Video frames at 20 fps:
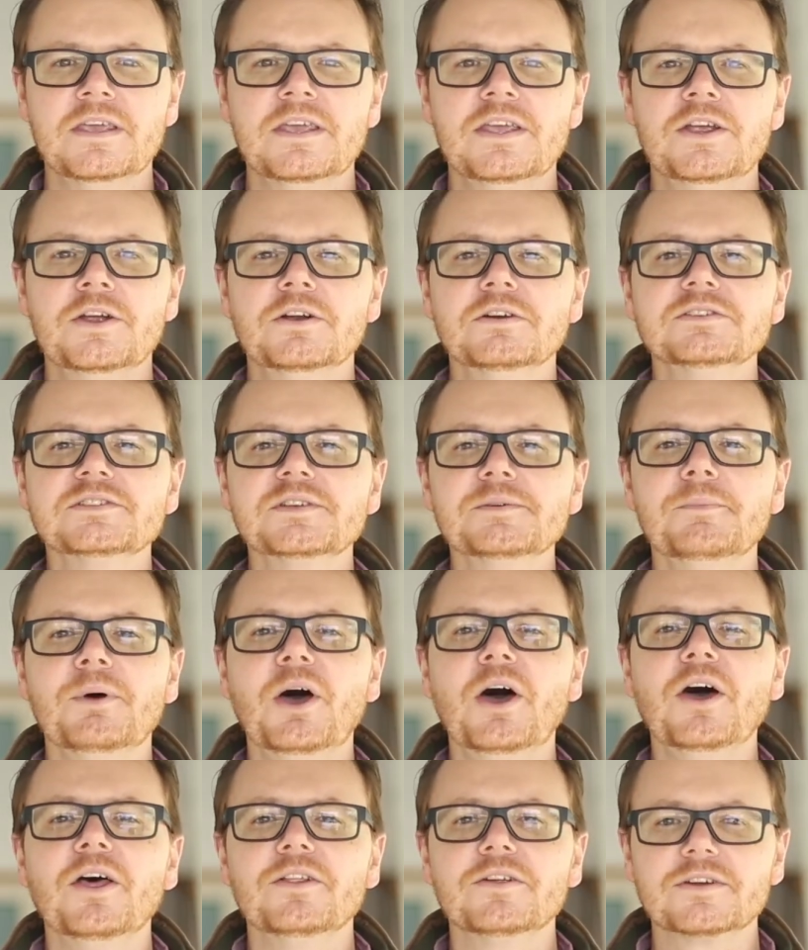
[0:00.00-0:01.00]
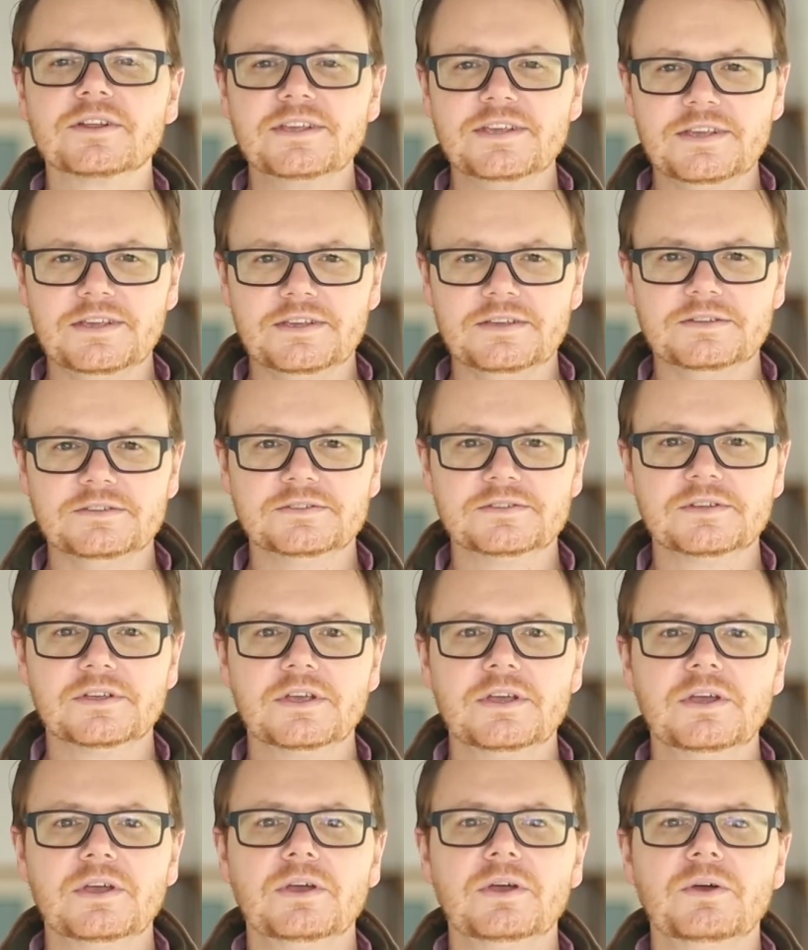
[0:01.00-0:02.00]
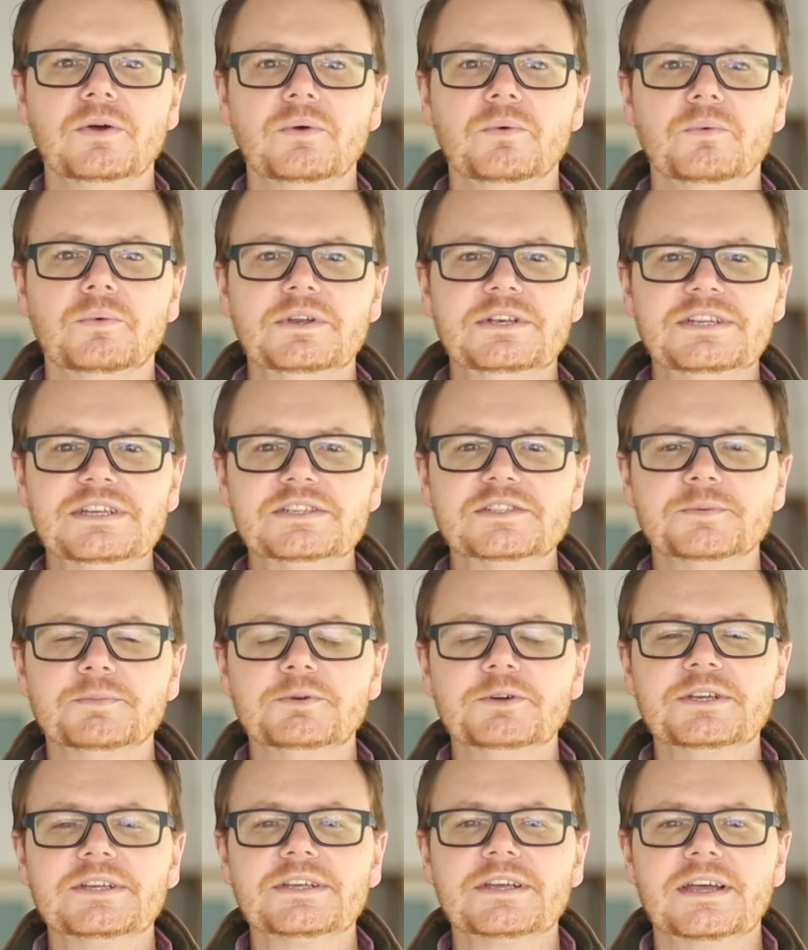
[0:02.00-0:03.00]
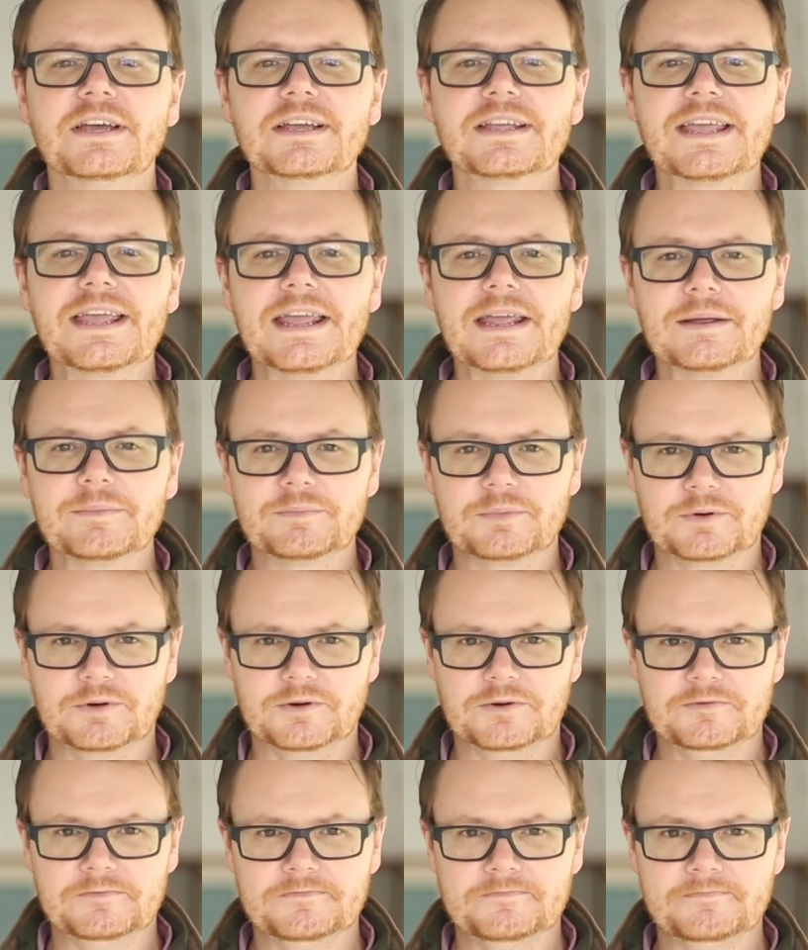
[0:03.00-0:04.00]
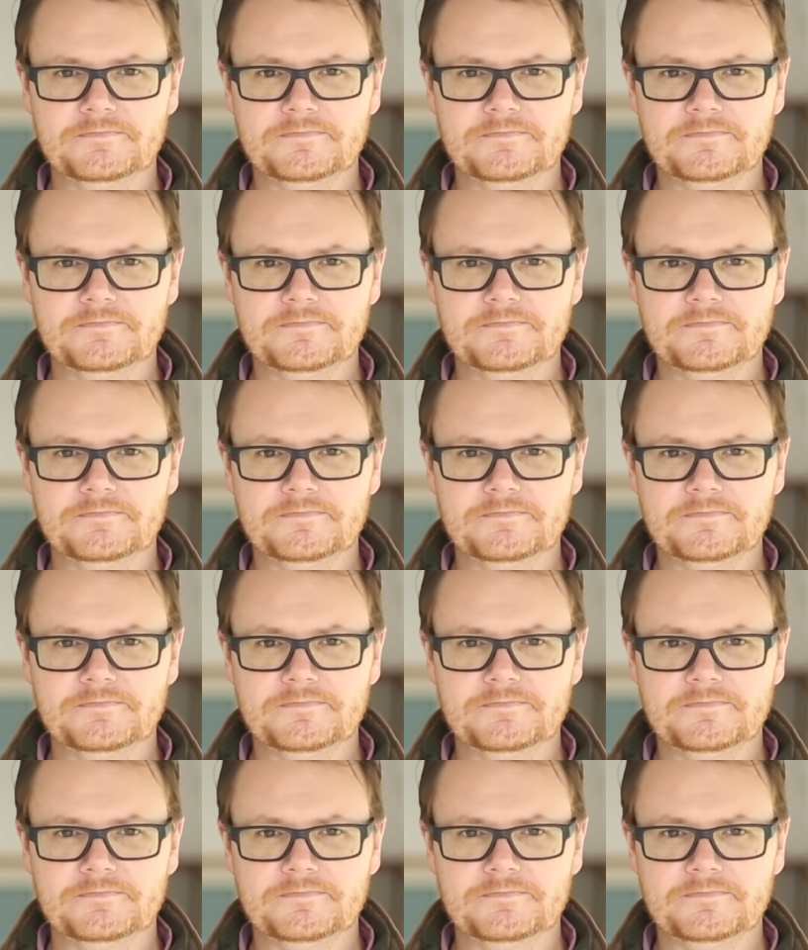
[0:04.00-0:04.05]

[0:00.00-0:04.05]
Here are some other keys when disciplining a camper.